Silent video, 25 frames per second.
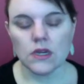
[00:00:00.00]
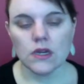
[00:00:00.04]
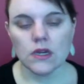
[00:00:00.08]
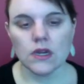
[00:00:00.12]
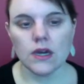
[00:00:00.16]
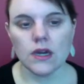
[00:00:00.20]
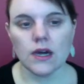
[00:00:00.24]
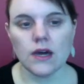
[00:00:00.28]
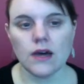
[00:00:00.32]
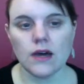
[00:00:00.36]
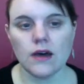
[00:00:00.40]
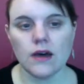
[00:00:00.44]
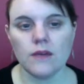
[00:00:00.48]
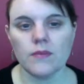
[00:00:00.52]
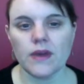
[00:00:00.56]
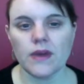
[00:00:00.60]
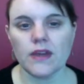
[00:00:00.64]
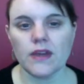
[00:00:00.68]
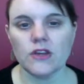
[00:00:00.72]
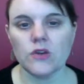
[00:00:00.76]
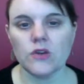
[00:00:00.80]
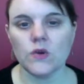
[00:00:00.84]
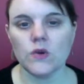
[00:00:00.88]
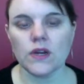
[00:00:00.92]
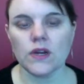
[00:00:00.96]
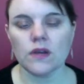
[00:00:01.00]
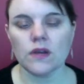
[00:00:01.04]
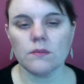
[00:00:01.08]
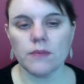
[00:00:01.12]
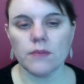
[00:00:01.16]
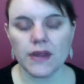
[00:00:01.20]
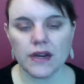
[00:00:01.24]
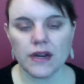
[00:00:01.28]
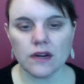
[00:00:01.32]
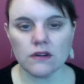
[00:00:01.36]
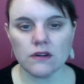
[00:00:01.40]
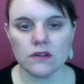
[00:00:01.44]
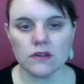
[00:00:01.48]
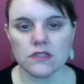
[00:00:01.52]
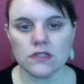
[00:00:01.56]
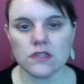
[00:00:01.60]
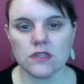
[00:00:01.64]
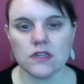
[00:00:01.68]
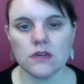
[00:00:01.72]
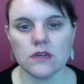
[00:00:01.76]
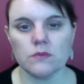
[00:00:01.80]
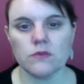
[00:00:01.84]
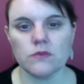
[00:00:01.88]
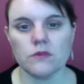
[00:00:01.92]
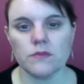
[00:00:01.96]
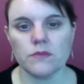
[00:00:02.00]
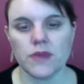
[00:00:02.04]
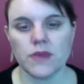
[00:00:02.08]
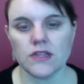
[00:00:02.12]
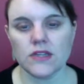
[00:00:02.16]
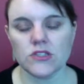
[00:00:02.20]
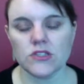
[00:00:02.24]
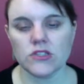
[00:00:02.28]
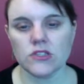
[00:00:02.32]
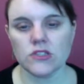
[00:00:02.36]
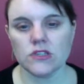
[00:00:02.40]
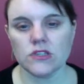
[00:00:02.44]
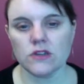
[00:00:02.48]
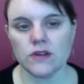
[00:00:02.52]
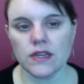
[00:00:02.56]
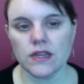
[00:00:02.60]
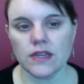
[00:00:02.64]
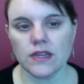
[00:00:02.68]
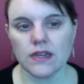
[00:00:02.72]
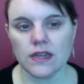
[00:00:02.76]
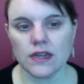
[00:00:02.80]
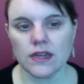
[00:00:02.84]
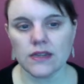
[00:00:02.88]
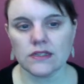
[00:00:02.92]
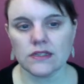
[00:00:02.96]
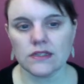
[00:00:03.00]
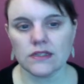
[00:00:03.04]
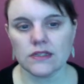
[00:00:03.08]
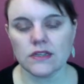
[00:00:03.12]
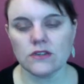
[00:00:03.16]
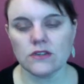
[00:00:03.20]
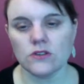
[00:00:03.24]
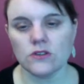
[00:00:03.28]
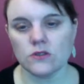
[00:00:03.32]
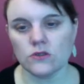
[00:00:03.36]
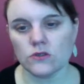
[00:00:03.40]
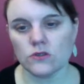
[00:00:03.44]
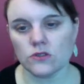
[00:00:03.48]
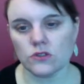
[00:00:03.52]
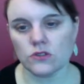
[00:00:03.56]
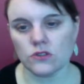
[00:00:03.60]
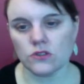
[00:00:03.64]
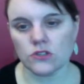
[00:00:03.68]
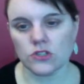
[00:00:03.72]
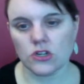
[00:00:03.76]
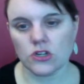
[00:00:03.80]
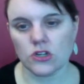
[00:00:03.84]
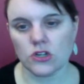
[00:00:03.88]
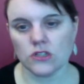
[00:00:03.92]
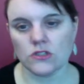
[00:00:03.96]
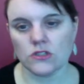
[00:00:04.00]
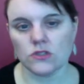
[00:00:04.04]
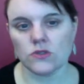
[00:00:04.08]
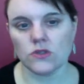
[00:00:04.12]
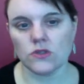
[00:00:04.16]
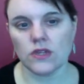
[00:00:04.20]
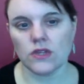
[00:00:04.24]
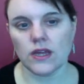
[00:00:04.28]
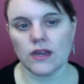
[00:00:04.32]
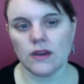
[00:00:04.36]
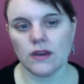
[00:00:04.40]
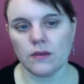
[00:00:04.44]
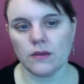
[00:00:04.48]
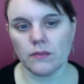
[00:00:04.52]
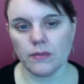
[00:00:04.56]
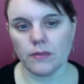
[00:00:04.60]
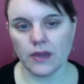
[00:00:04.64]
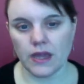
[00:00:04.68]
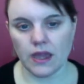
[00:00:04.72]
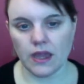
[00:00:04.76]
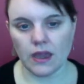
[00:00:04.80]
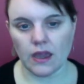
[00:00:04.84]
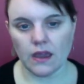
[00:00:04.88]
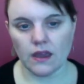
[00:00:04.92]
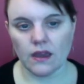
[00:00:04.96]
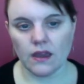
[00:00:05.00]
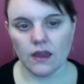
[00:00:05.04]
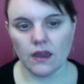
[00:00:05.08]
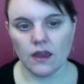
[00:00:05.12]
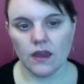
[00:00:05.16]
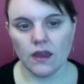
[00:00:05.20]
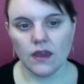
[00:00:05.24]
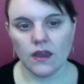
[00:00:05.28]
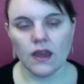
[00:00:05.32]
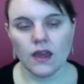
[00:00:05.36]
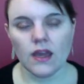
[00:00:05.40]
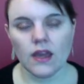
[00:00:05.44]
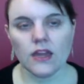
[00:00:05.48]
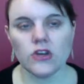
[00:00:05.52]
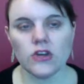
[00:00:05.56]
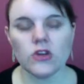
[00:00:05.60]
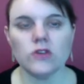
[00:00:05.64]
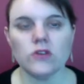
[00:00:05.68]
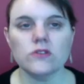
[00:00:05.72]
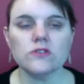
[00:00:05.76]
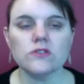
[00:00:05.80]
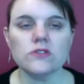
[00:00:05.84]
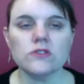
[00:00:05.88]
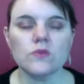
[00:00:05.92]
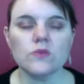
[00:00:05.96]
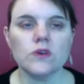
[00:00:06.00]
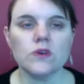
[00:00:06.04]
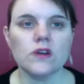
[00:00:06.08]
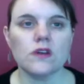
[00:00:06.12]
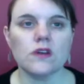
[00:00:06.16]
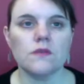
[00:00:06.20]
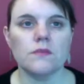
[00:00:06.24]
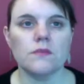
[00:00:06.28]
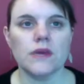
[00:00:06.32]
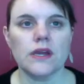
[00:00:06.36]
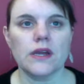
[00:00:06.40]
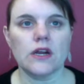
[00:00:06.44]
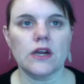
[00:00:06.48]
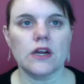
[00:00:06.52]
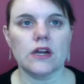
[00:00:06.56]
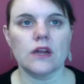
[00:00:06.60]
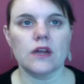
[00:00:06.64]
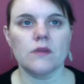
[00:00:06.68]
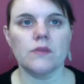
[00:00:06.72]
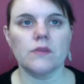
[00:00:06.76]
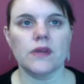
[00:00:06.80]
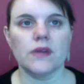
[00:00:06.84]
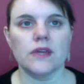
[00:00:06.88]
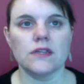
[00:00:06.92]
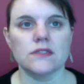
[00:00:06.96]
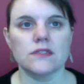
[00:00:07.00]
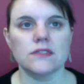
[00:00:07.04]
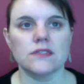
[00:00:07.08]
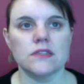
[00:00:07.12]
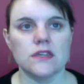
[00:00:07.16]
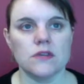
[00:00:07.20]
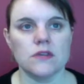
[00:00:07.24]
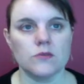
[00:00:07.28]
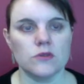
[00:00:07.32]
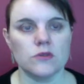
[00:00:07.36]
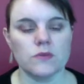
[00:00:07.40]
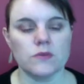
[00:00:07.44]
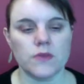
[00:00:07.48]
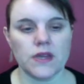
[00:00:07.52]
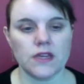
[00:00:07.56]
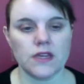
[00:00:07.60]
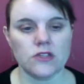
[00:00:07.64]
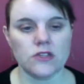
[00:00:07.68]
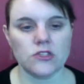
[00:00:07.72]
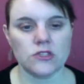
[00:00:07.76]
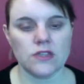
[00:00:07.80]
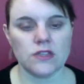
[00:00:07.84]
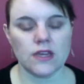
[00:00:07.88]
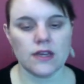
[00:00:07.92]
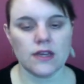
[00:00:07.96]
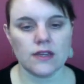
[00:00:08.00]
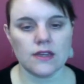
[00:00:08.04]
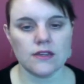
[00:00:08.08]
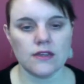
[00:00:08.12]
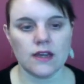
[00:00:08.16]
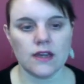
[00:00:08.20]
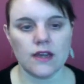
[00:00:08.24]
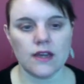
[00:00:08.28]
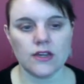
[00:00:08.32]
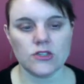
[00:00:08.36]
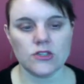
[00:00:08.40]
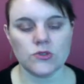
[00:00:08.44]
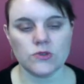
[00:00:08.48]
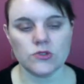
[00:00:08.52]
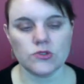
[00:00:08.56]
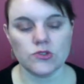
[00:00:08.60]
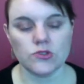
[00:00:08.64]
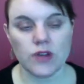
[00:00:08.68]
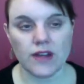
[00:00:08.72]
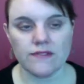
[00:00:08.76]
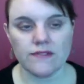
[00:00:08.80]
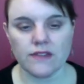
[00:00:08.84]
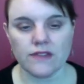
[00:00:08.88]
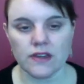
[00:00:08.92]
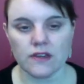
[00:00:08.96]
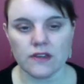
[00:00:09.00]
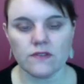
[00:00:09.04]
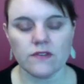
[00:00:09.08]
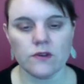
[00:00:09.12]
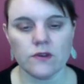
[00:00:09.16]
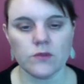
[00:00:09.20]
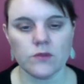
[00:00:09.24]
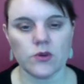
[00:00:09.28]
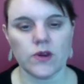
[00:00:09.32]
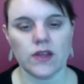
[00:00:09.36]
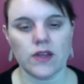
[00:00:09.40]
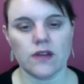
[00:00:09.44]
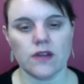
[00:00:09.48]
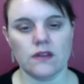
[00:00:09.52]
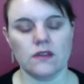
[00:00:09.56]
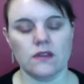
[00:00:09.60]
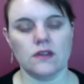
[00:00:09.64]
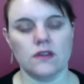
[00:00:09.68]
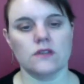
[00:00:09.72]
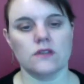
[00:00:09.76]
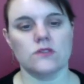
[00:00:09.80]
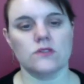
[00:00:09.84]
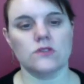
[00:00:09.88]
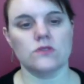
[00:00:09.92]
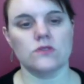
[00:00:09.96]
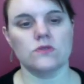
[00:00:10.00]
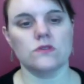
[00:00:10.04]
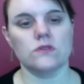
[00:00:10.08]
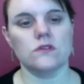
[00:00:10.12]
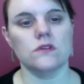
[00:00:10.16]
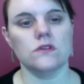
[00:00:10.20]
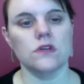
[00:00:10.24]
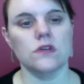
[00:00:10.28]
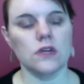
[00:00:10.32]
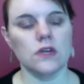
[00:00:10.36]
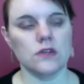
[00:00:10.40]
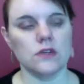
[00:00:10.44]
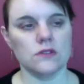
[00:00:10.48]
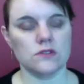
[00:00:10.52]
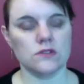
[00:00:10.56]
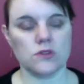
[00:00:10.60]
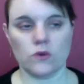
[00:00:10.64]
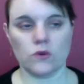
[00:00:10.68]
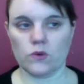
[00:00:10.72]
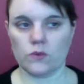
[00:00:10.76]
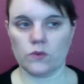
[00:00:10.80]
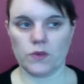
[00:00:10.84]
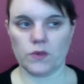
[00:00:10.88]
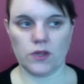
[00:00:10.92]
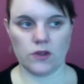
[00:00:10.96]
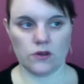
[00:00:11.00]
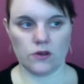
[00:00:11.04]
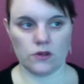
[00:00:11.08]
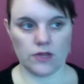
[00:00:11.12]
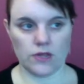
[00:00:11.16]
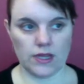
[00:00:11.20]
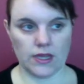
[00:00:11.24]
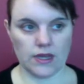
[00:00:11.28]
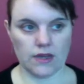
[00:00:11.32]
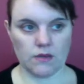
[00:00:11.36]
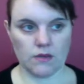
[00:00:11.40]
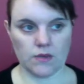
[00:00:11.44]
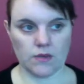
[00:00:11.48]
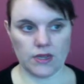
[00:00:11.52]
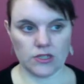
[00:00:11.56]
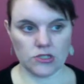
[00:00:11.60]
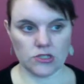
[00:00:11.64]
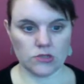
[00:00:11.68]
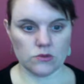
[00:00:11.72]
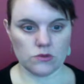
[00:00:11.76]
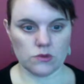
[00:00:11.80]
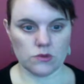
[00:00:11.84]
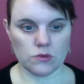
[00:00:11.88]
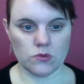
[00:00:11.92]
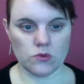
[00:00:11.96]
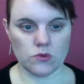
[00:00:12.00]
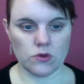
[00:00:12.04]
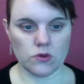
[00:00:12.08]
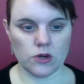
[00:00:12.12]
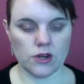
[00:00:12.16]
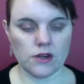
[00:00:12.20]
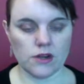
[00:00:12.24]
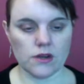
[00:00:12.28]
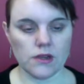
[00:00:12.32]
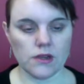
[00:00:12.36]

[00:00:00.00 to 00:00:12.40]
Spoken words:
And you want to compare it to the number of pages that are indexed in Google Search Console and in Bing. And you also want to compare it up against the number of pages getting actual traffic from your analytics tool. So it would be your landing pages report.